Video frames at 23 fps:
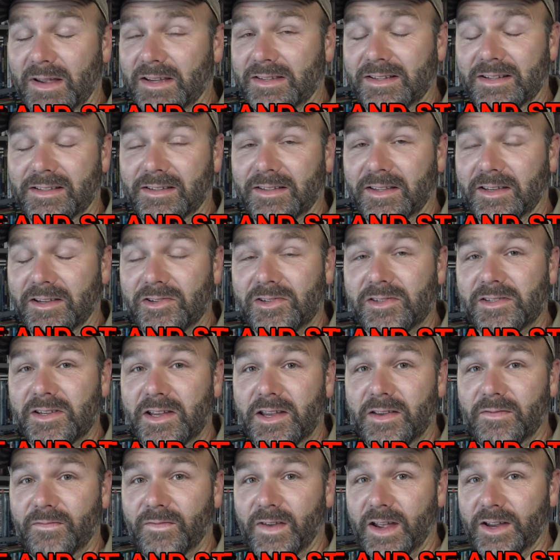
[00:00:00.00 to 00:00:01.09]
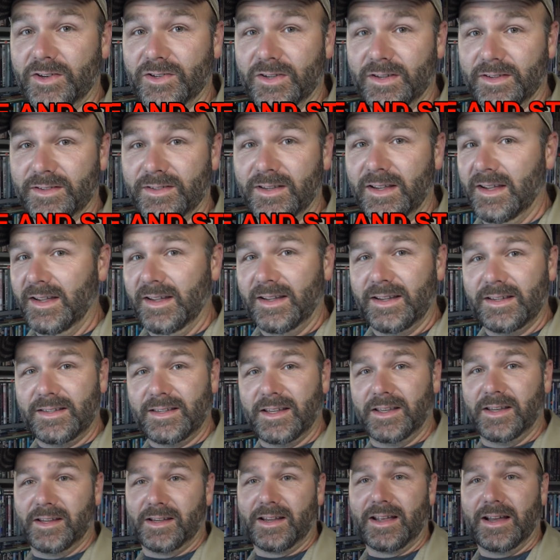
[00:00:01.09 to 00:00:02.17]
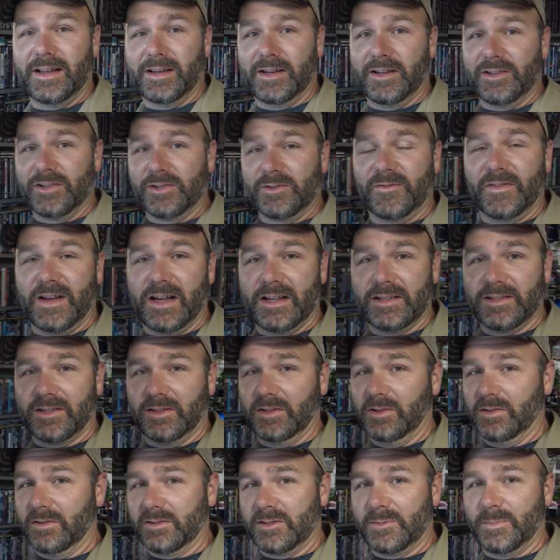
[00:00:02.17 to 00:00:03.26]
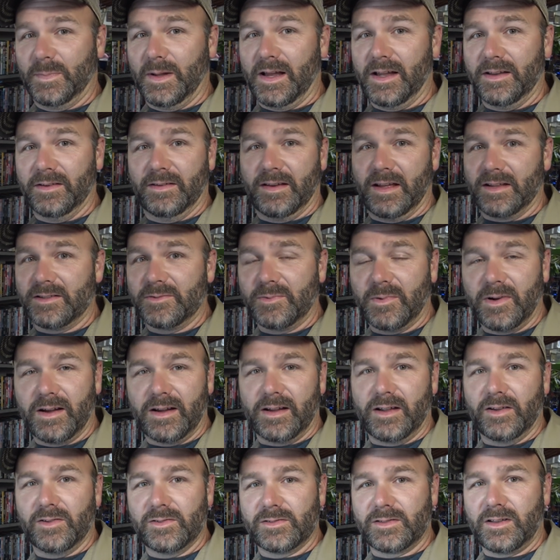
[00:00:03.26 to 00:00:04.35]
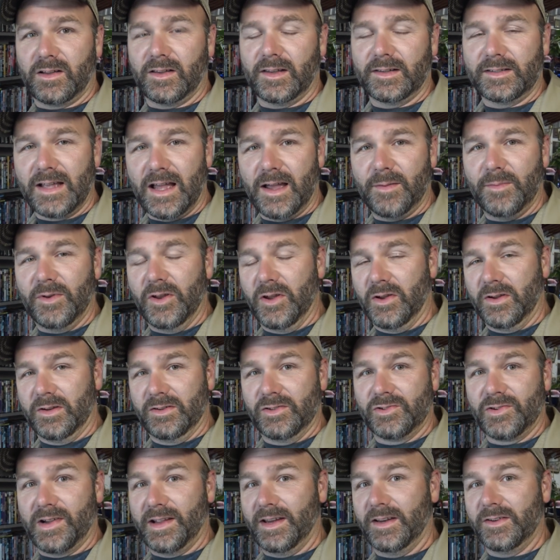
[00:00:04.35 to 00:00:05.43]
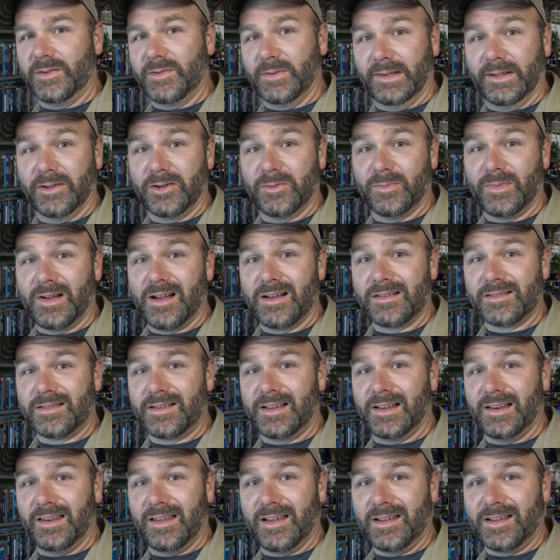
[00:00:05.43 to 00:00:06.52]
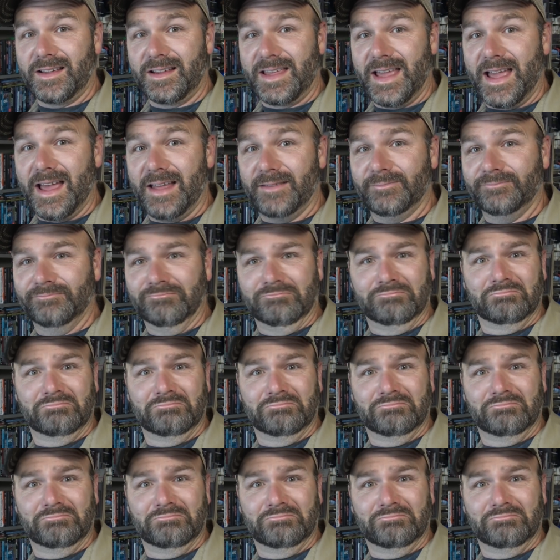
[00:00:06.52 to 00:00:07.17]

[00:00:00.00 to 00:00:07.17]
basically they just eat veggies. He said it kind of just finds a little spot and that's where it goes all the time, and you can train it to a litter box kind of like a cat.